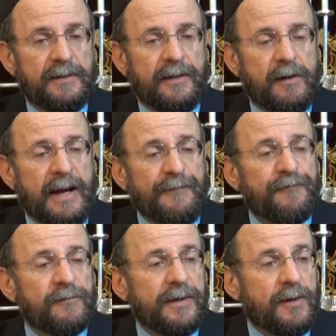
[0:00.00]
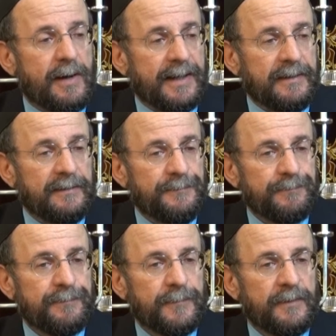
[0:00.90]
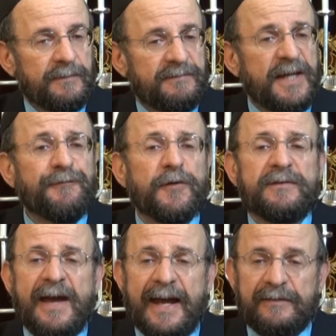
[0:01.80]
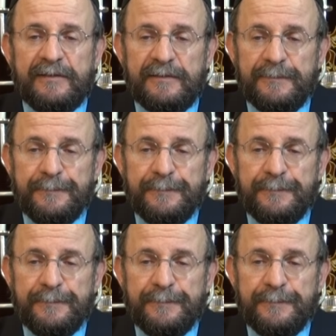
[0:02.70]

an eye for an eye tit for tat.